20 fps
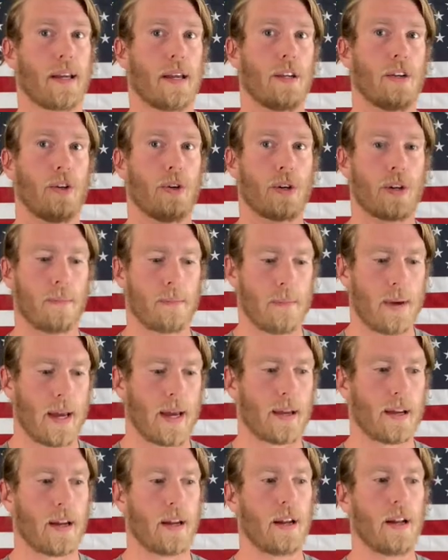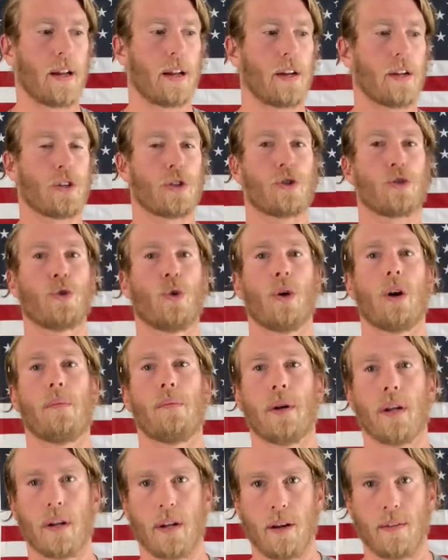and you can make an
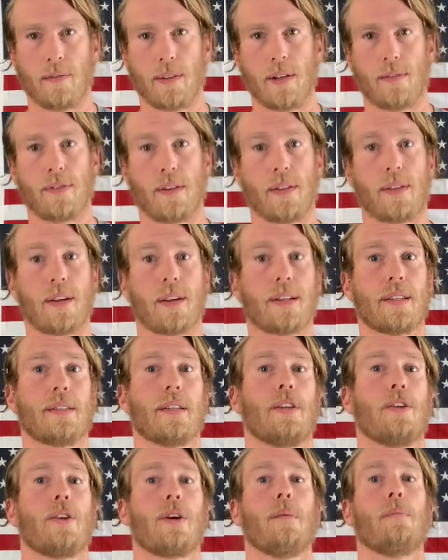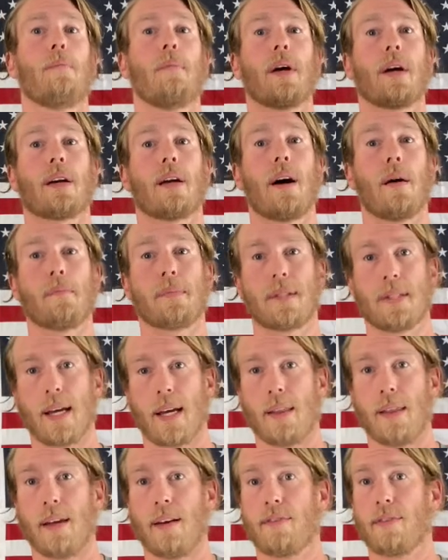assortment of different things that you can pick up,
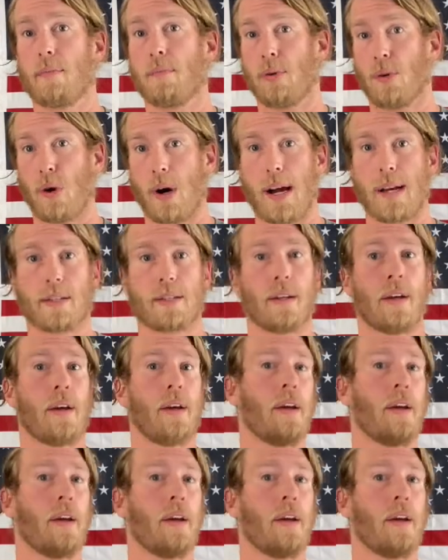deadlift, press,